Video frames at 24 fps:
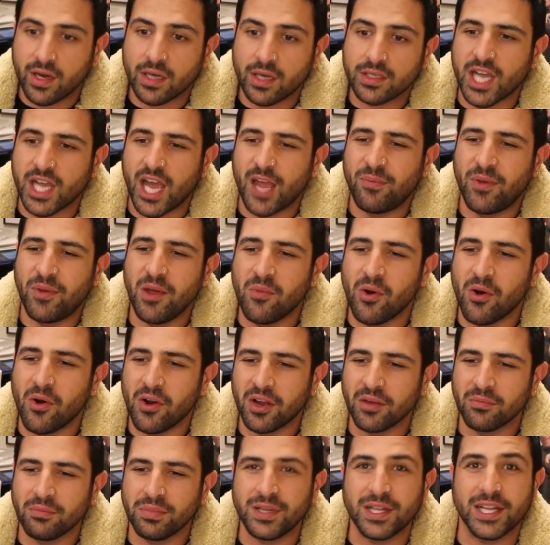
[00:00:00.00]
JP
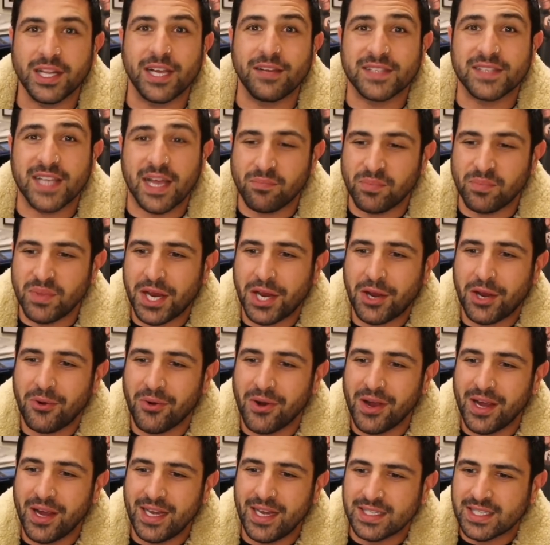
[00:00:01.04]
Morgan believes that
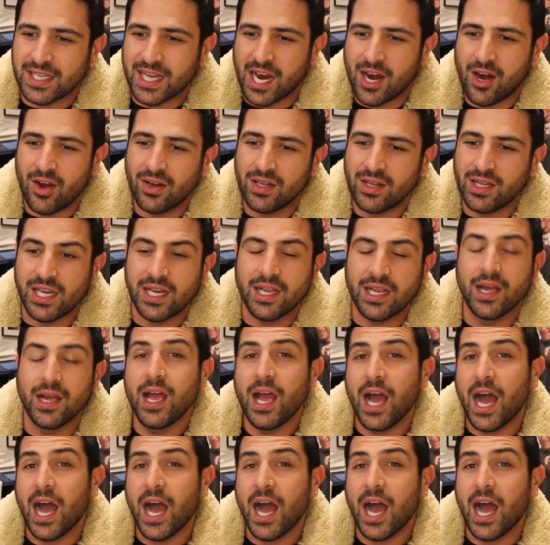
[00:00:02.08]
Bitcoin is currently